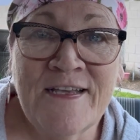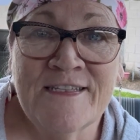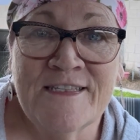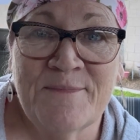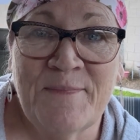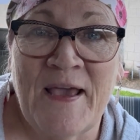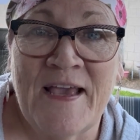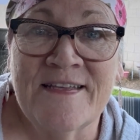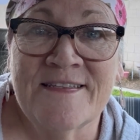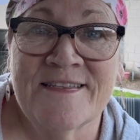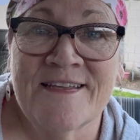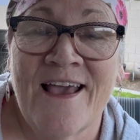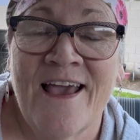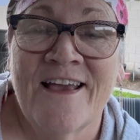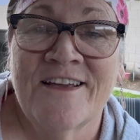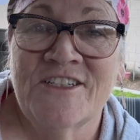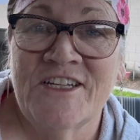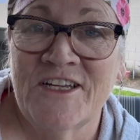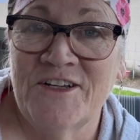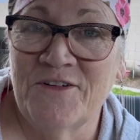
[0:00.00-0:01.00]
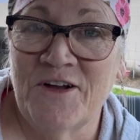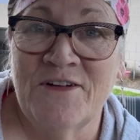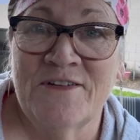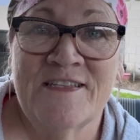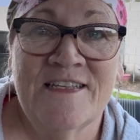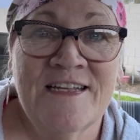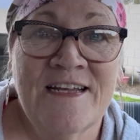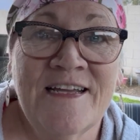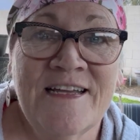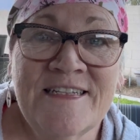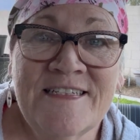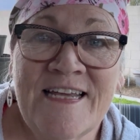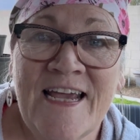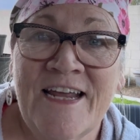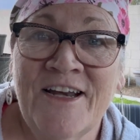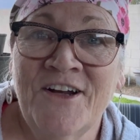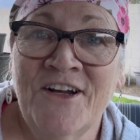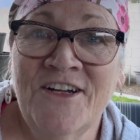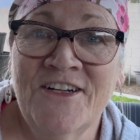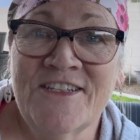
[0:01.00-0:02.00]
space. She grows in
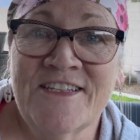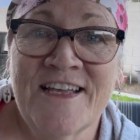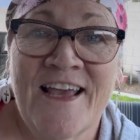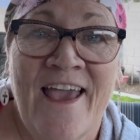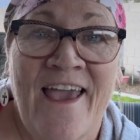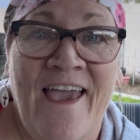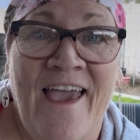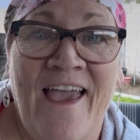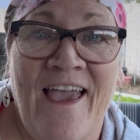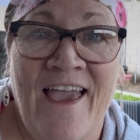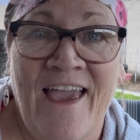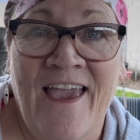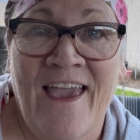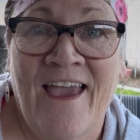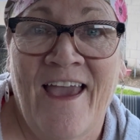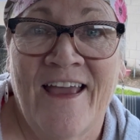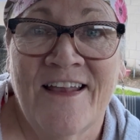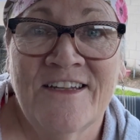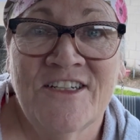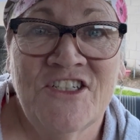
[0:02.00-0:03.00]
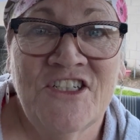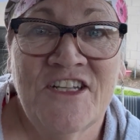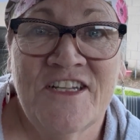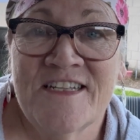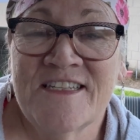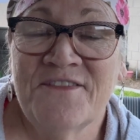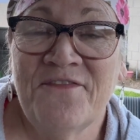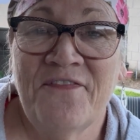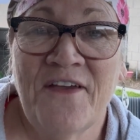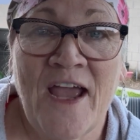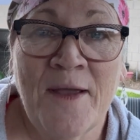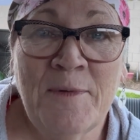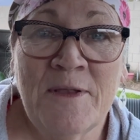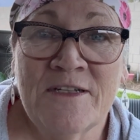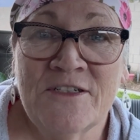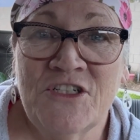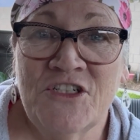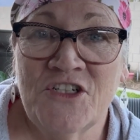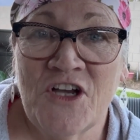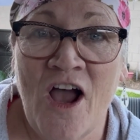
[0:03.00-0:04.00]
containers and she does a
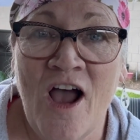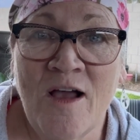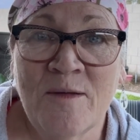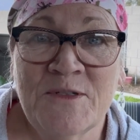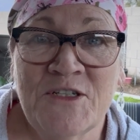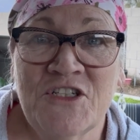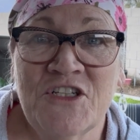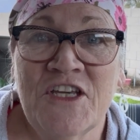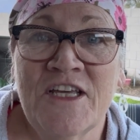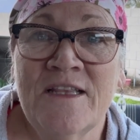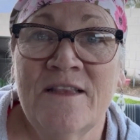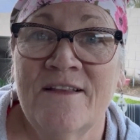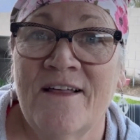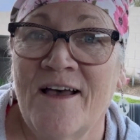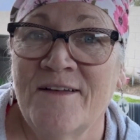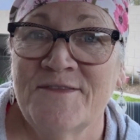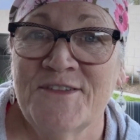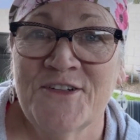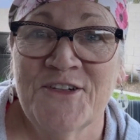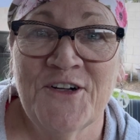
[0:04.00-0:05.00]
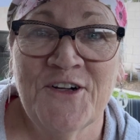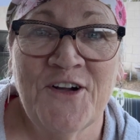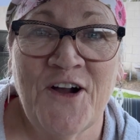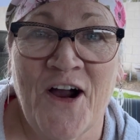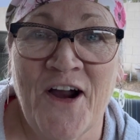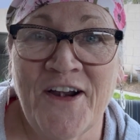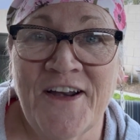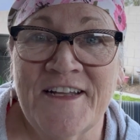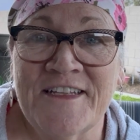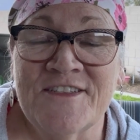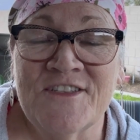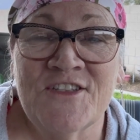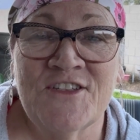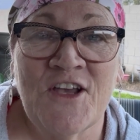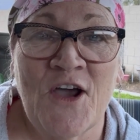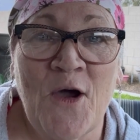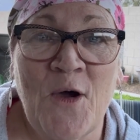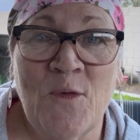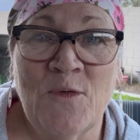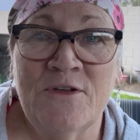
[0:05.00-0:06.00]
fabulous job. She loves her garden.
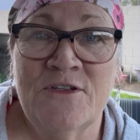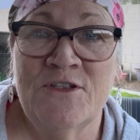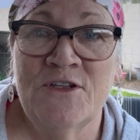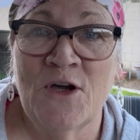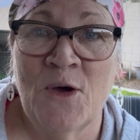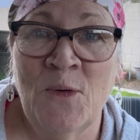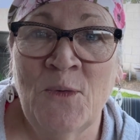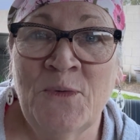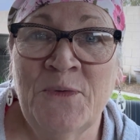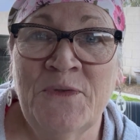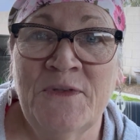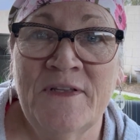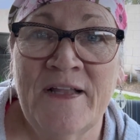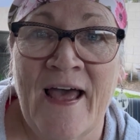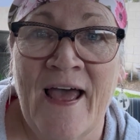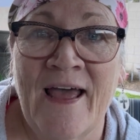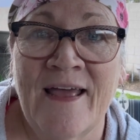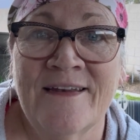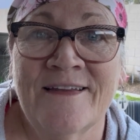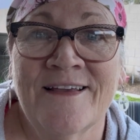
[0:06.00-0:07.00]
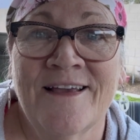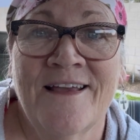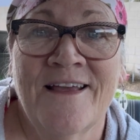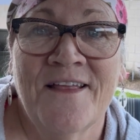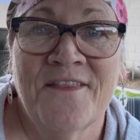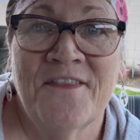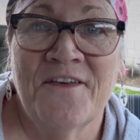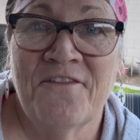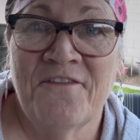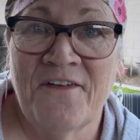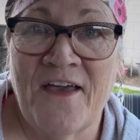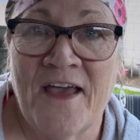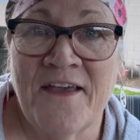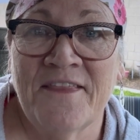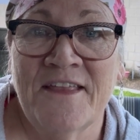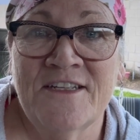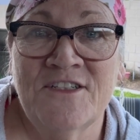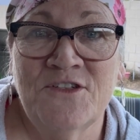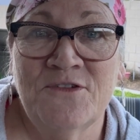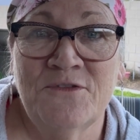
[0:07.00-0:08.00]
So don't let the fact
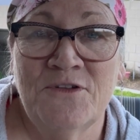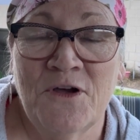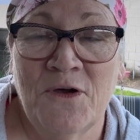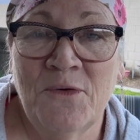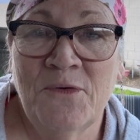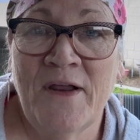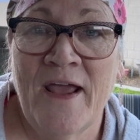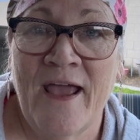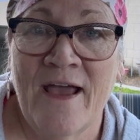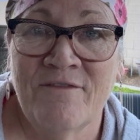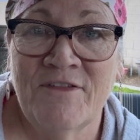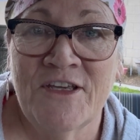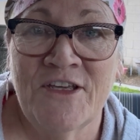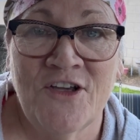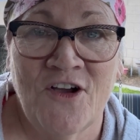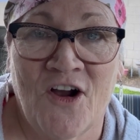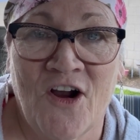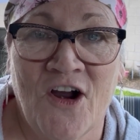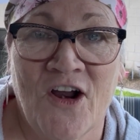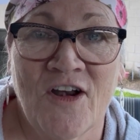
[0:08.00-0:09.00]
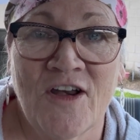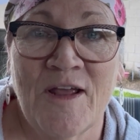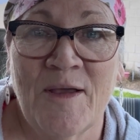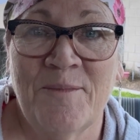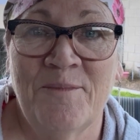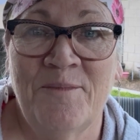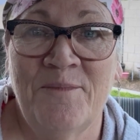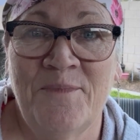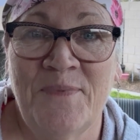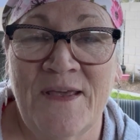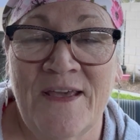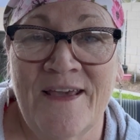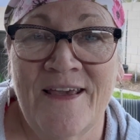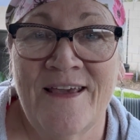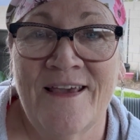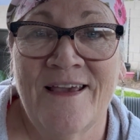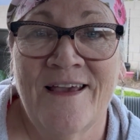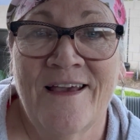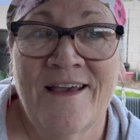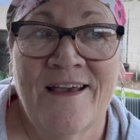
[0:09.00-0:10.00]
that you don't have a yard be